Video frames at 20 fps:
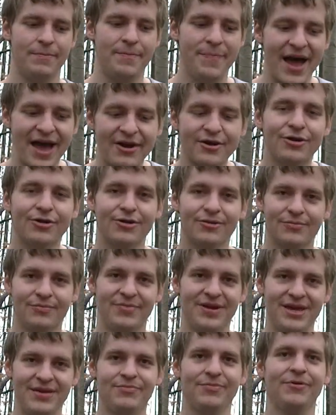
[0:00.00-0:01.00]
better
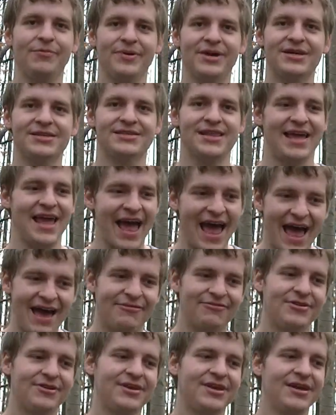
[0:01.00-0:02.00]
people because they
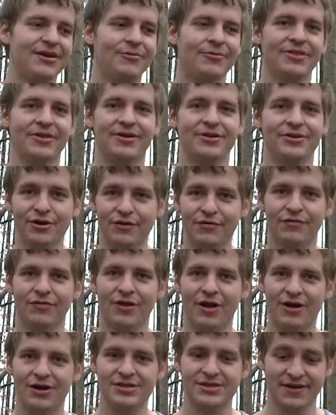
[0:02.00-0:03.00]
have to deal with your
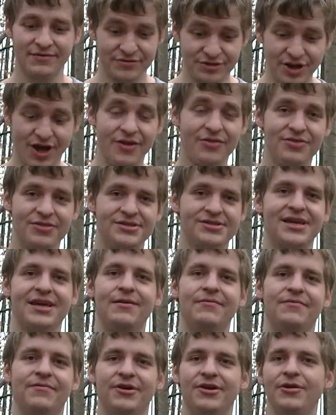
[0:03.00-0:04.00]
flaws have done the
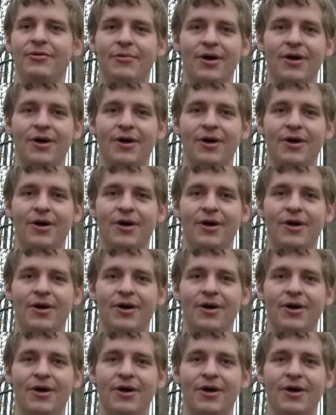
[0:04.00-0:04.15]
same for you,